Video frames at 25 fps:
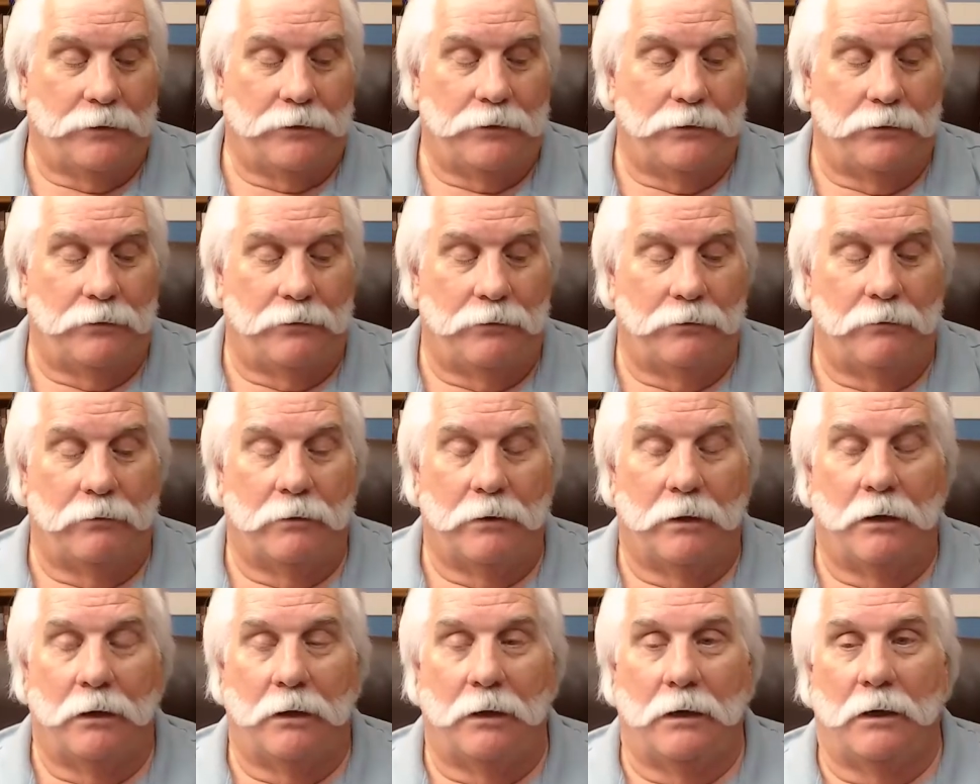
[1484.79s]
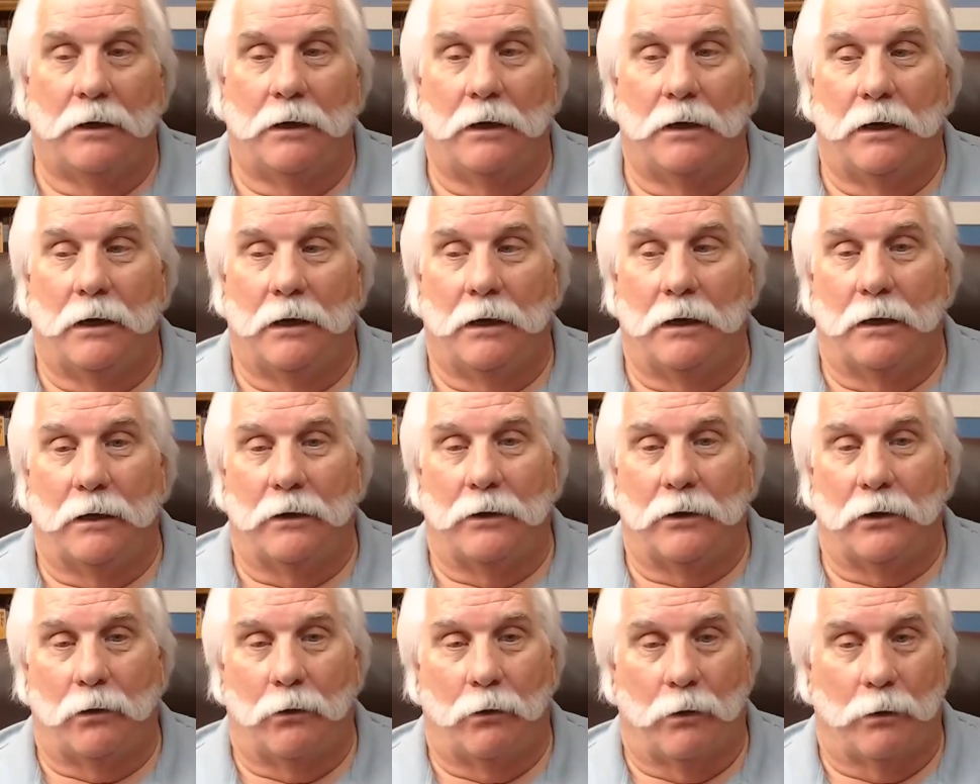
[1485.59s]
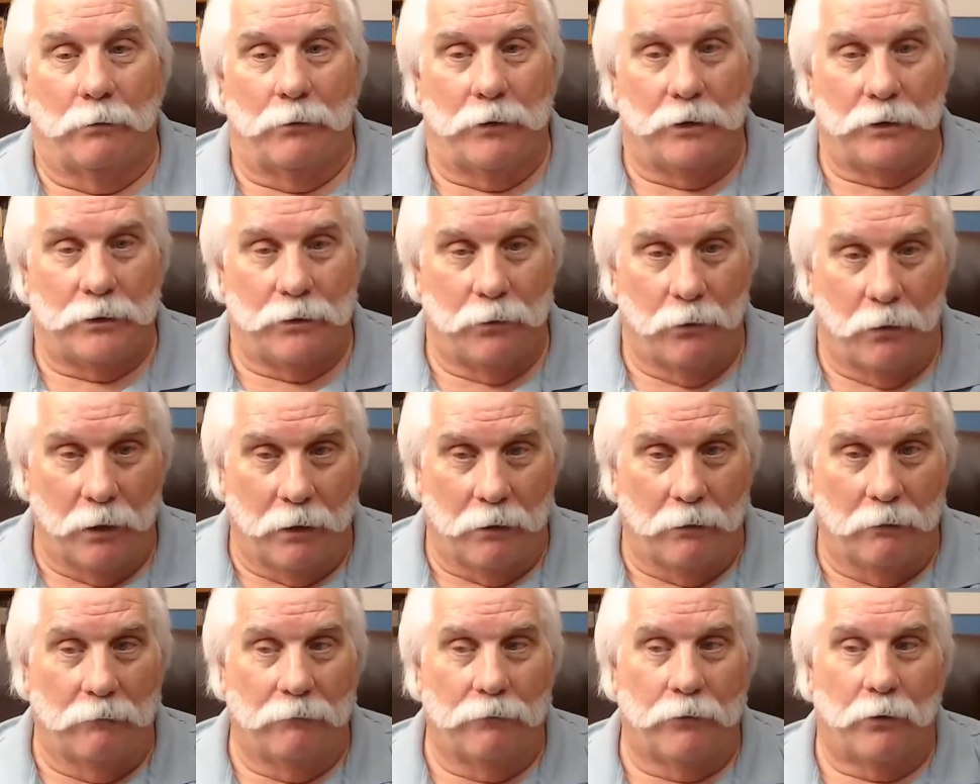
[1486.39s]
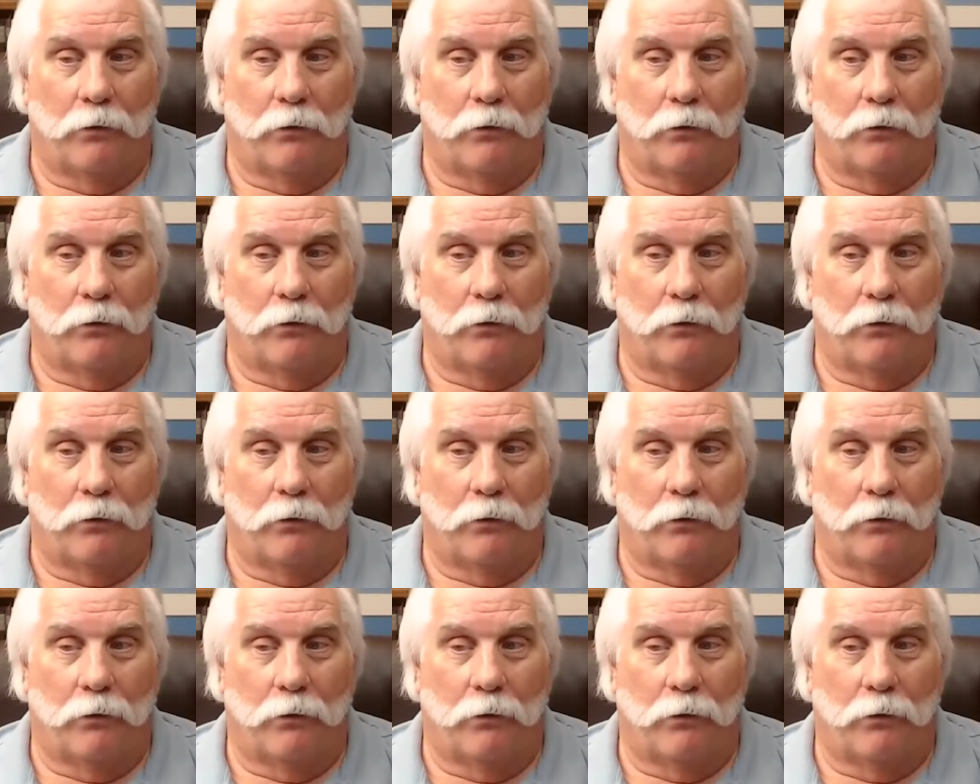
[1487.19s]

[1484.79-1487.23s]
to the Quorum of the 12.